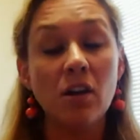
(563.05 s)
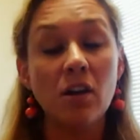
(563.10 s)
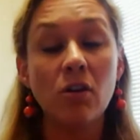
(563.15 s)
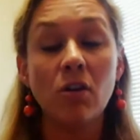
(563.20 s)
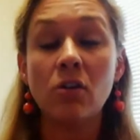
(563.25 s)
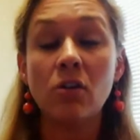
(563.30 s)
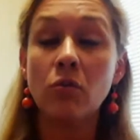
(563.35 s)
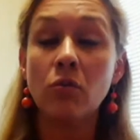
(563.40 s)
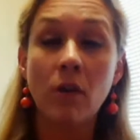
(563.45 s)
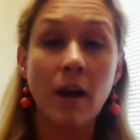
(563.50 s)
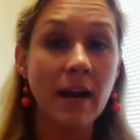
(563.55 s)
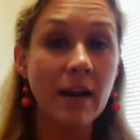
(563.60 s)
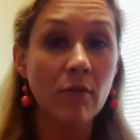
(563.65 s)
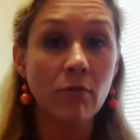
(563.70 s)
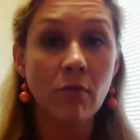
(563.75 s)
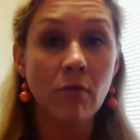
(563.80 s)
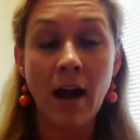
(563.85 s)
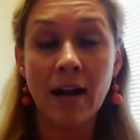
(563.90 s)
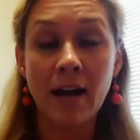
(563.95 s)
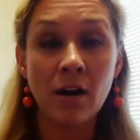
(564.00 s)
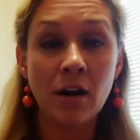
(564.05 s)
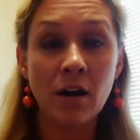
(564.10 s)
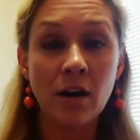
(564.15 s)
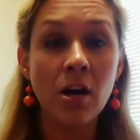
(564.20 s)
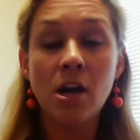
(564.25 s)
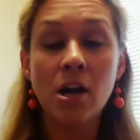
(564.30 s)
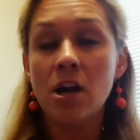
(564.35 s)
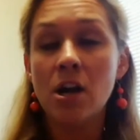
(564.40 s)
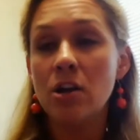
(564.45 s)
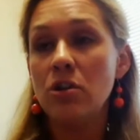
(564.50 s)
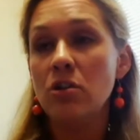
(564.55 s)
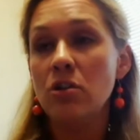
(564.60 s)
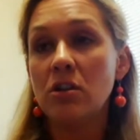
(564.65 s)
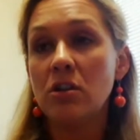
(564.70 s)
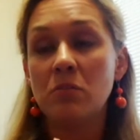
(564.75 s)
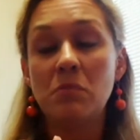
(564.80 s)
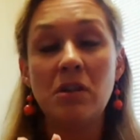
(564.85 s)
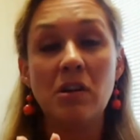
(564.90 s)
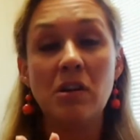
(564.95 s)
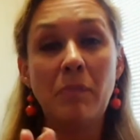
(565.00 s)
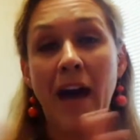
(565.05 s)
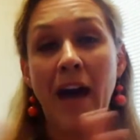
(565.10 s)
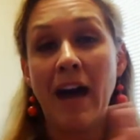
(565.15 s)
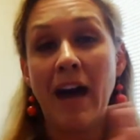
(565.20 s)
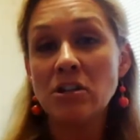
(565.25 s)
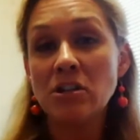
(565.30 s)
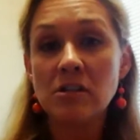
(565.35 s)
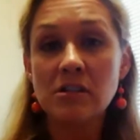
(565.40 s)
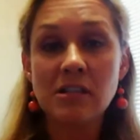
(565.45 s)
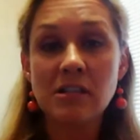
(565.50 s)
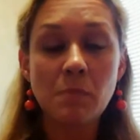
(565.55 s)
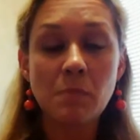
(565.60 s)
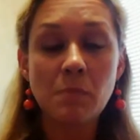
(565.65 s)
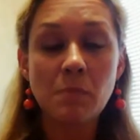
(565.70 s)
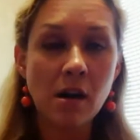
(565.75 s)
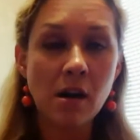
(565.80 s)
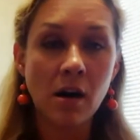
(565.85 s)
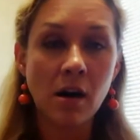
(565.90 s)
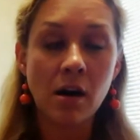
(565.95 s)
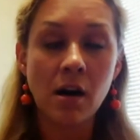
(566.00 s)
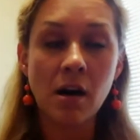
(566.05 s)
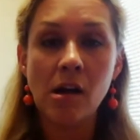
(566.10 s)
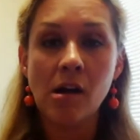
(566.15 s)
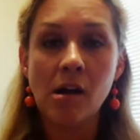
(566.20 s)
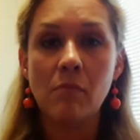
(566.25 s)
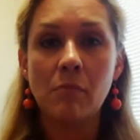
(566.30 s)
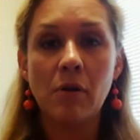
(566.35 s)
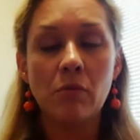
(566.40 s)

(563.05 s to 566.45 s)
be a great writer, you can be a passionate speaker,